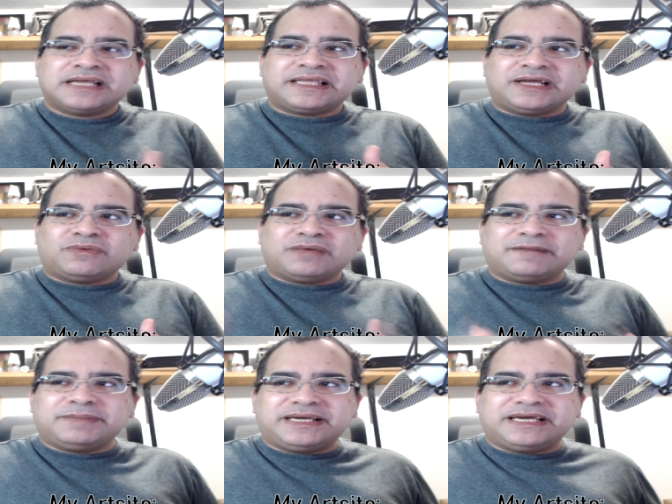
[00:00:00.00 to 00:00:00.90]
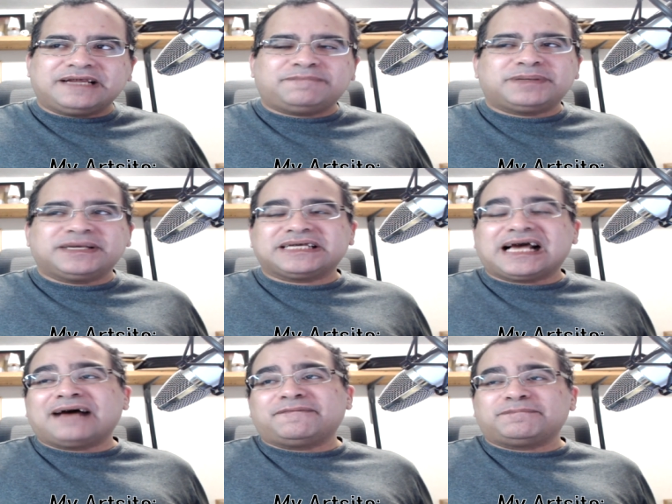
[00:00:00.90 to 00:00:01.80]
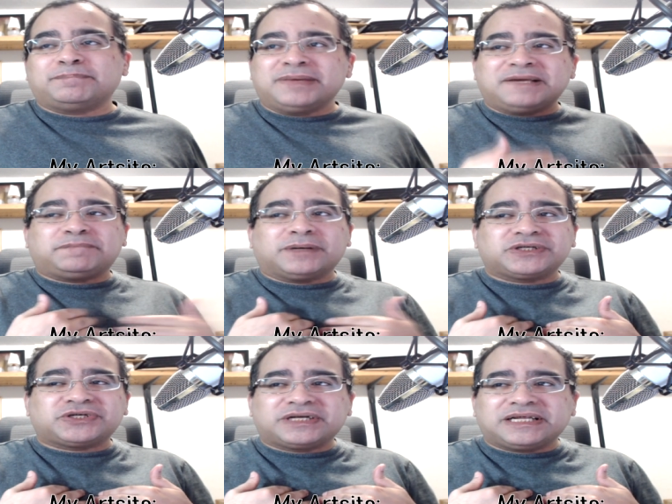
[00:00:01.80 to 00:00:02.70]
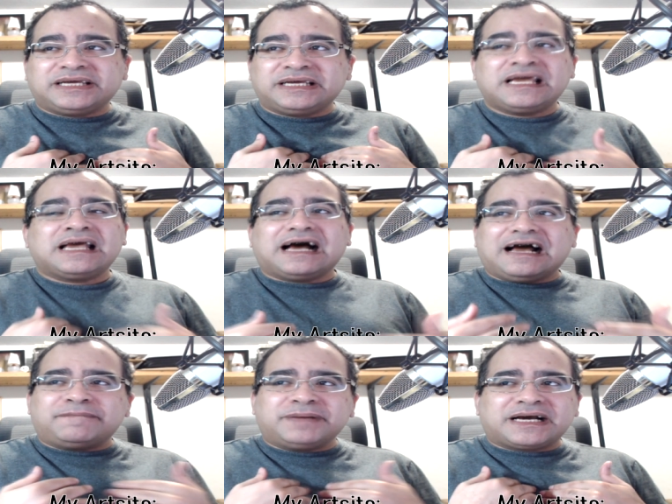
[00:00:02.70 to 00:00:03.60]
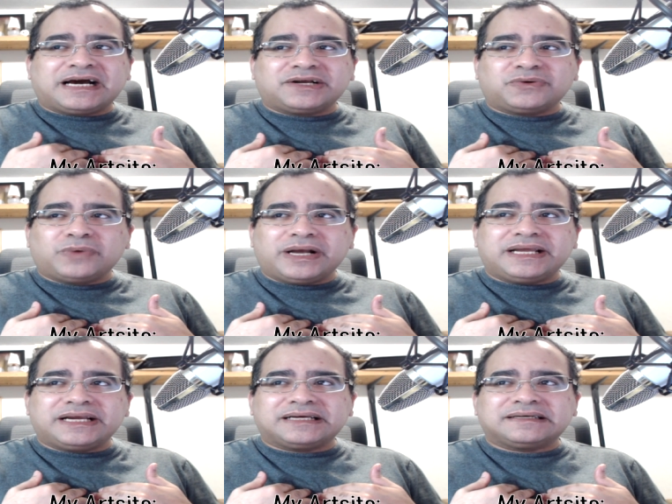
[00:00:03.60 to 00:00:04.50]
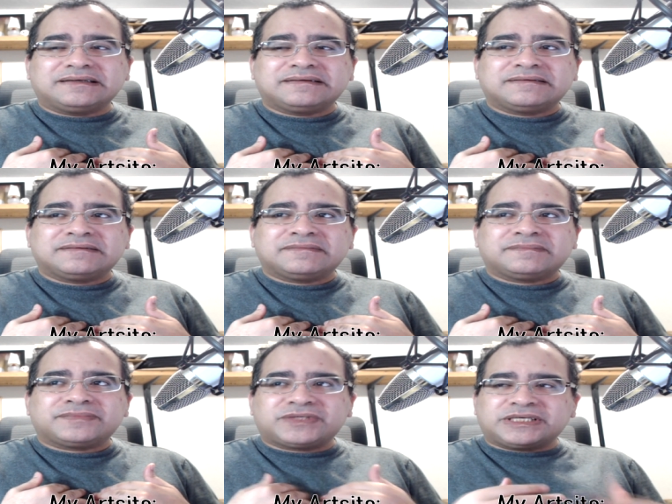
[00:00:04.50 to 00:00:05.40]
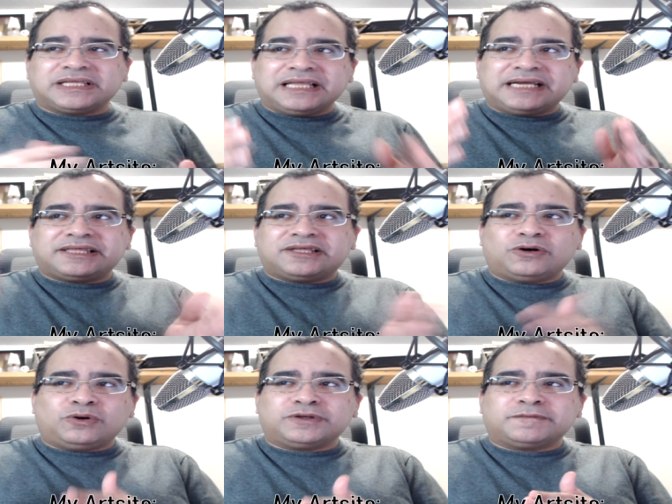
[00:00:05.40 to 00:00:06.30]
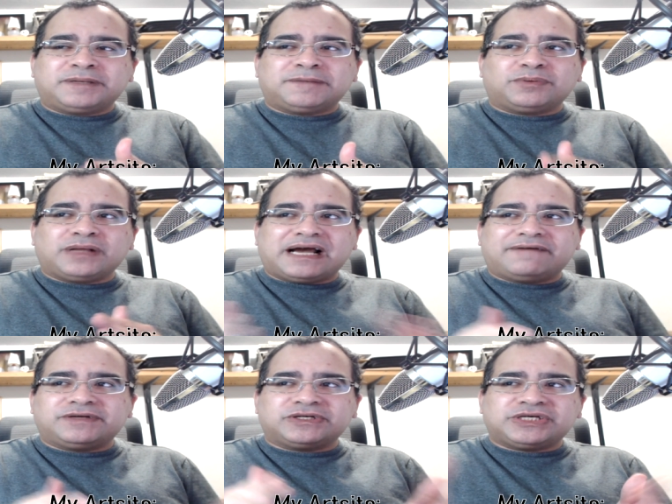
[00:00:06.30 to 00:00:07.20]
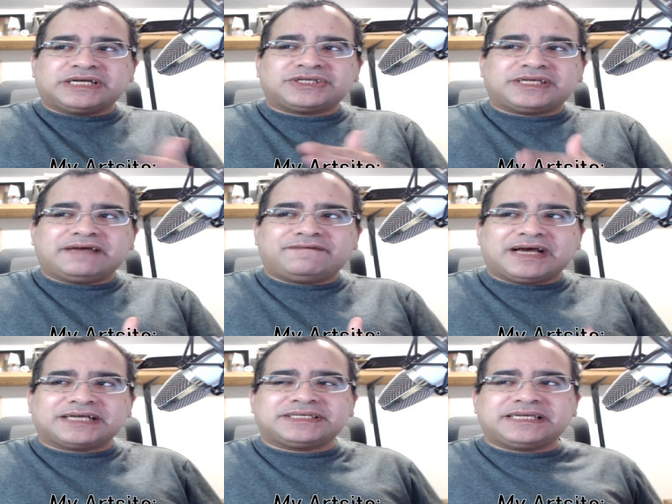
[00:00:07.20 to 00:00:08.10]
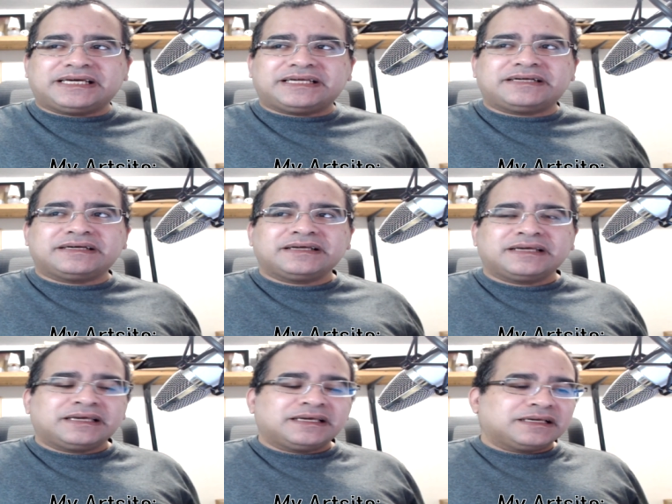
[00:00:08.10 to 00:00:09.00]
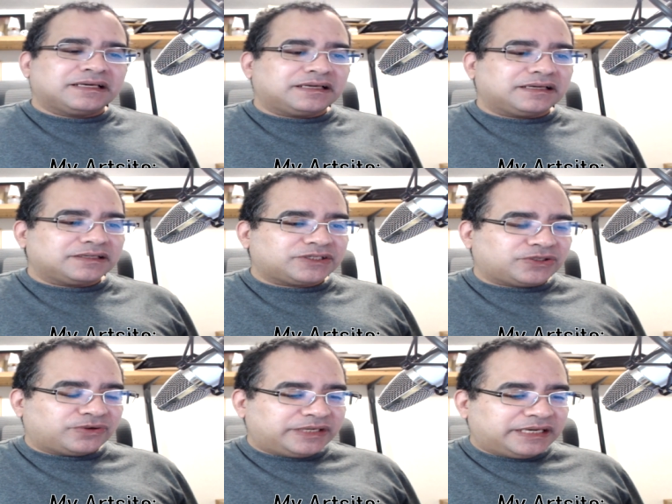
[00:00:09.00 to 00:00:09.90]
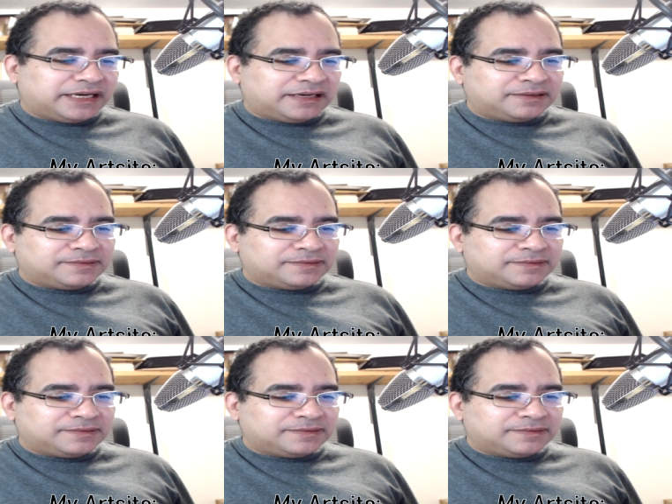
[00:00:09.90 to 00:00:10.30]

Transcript: they don't want to be guinea pigs. I, me personally, I've been kind of waiting to let the older people have their chance to get vaccinated. So yeah.